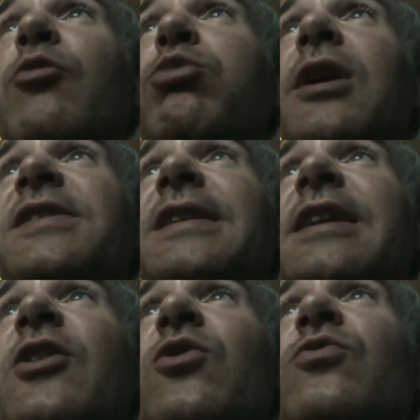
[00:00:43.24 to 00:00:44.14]
Plus,
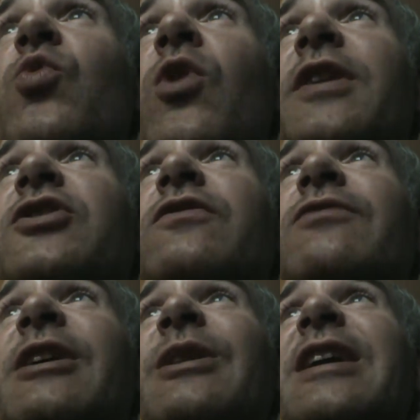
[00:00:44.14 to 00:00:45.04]
they don't want to
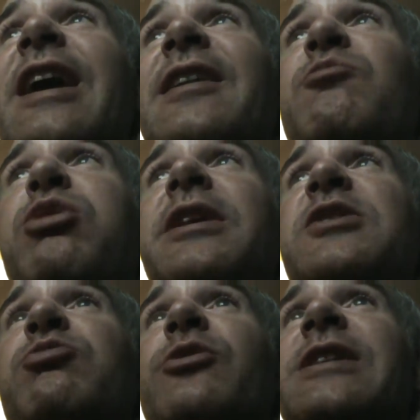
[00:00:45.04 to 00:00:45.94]
really end
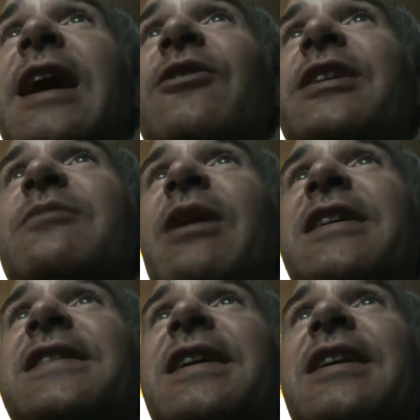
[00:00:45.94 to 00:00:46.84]
police brutality
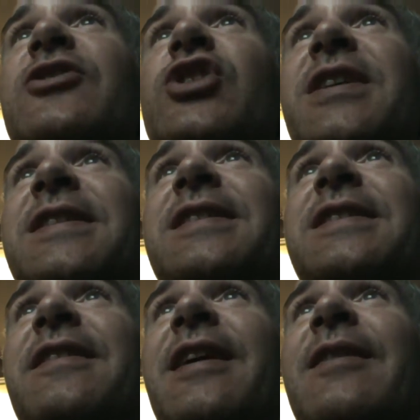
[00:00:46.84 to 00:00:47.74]
by sticking
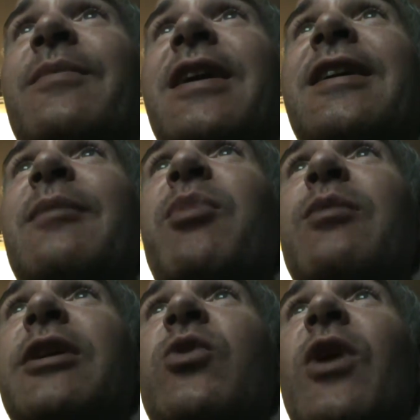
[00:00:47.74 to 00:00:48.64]
justice to them in a
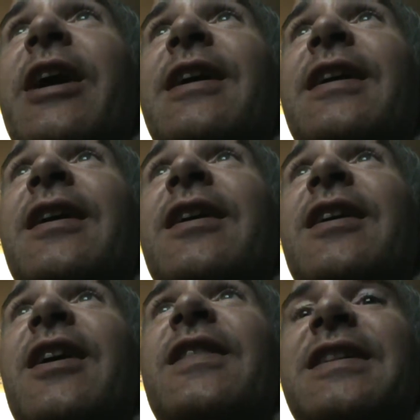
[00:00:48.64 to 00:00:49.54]
public way
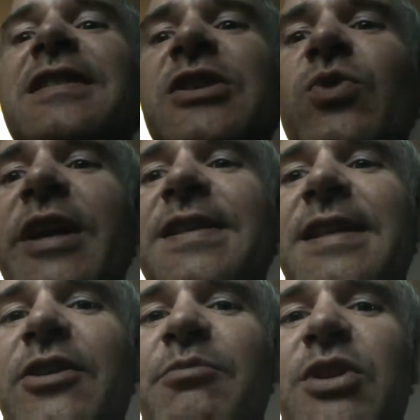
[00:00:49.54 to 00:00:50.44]
that dissuades
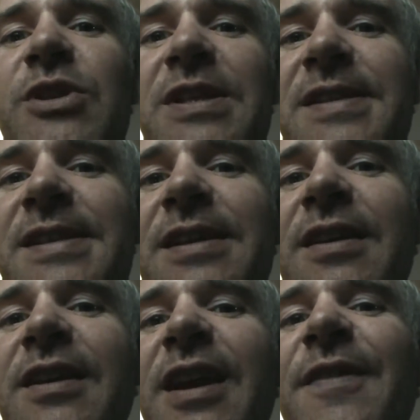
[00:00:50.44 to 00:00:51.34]
their abuses.
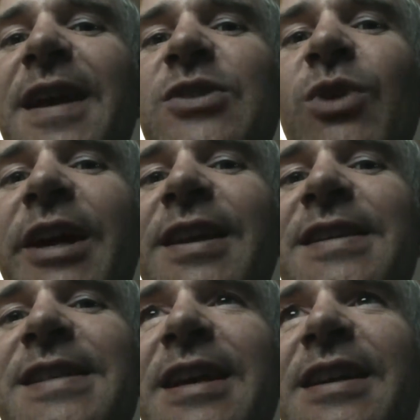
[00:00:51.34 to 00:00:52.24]
And that's why it
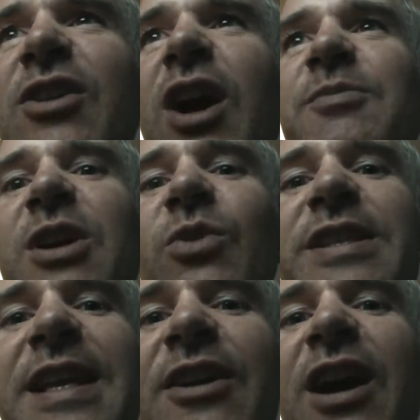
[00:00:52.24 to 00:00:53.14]
is that cops
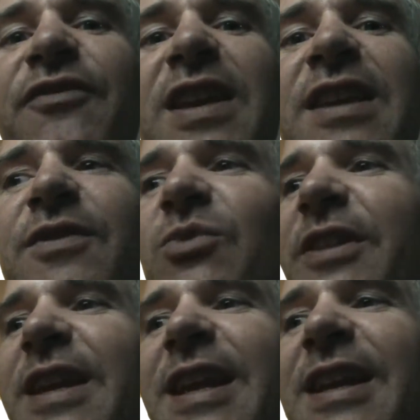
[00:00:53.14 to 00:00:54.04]
always get off, even
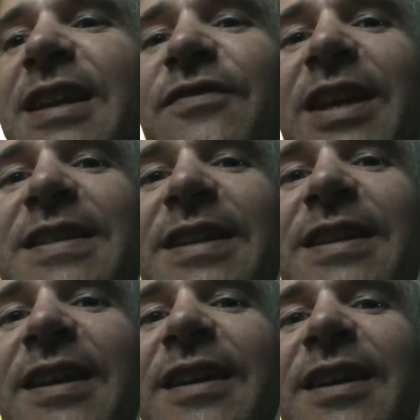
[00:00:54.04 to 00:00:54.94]
when they get
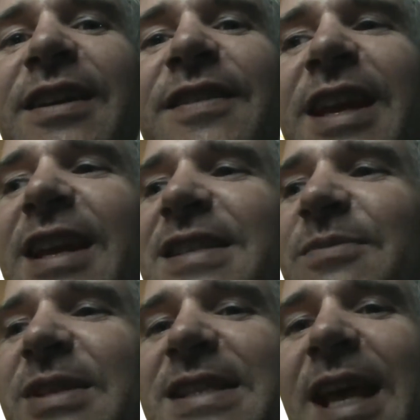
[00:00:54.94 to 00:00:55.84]
convicted. They get
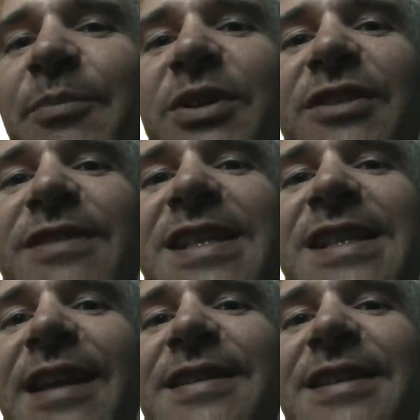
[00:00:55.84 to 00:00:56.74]
some slap-on-the-wrist
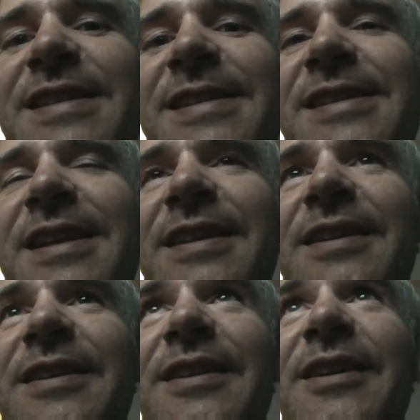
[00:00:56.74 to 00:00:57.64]
sentence,
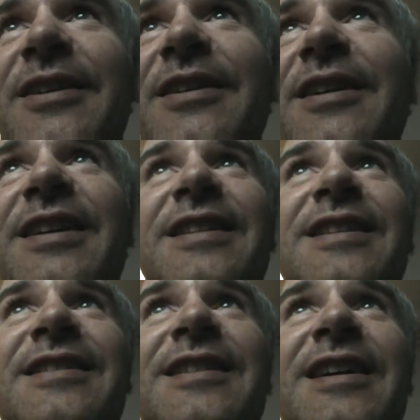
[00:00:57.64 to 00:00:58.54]

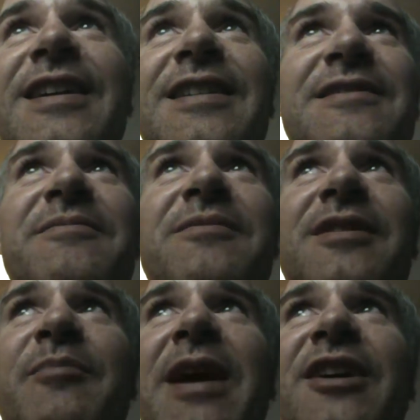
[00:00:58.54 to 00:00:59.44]
and
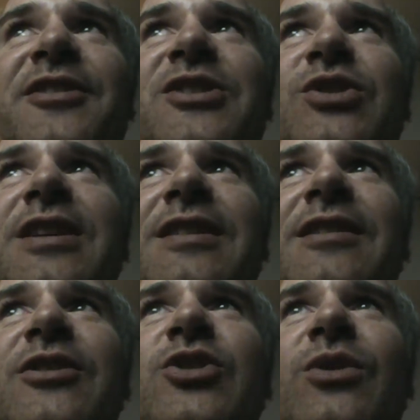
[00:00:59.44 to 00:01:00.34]
they're back on the street in
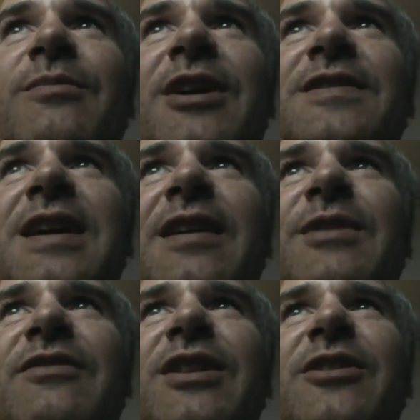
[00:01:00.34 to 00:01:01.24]
a short amount of time,
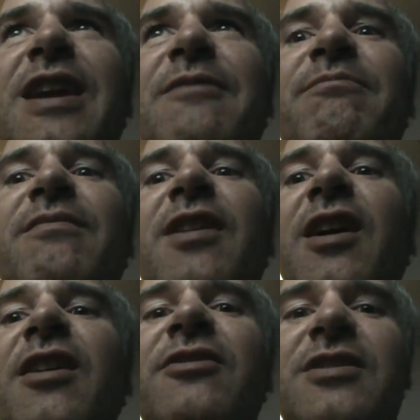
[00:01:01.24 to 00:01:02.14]
even though they're
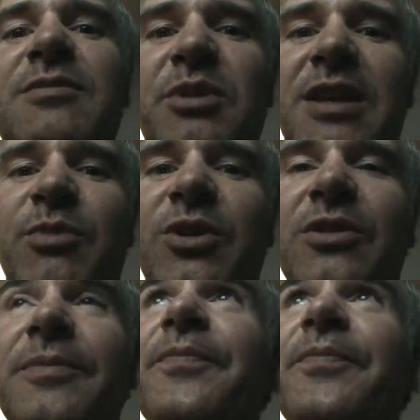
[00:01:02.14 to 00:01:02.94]
murdering people.